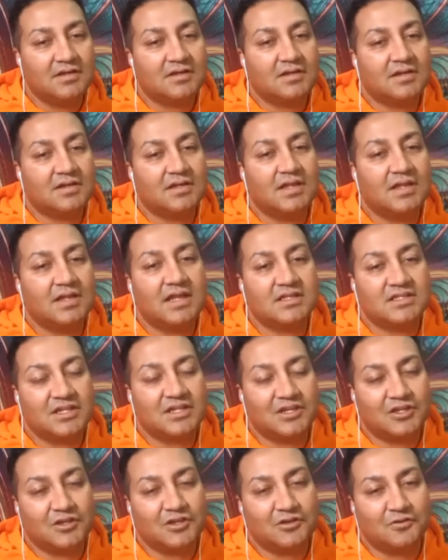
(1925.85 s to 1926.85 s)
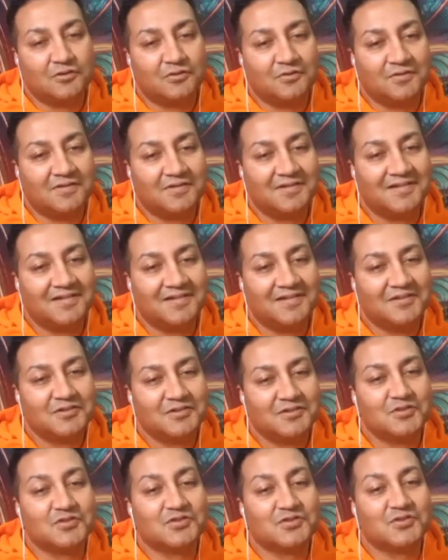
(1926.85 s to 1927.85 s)
connecting you
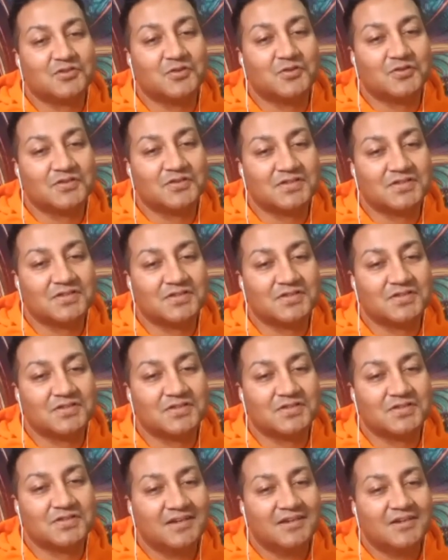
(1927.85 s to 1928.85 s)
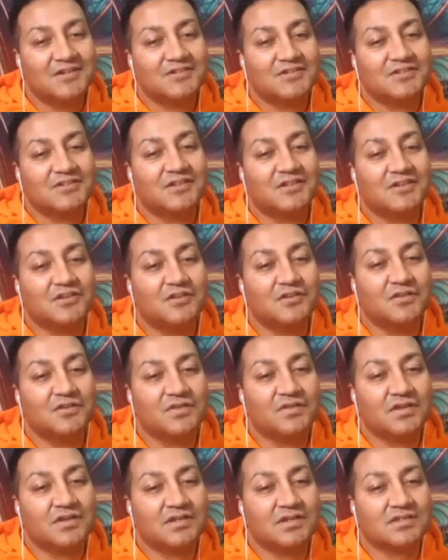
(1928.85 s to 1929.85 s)
to source, to the
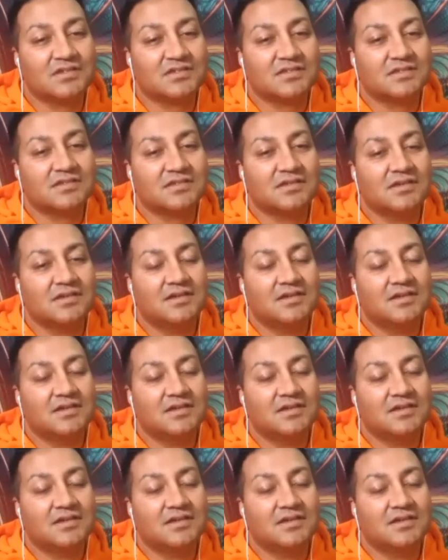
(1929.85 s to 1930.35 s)
universe,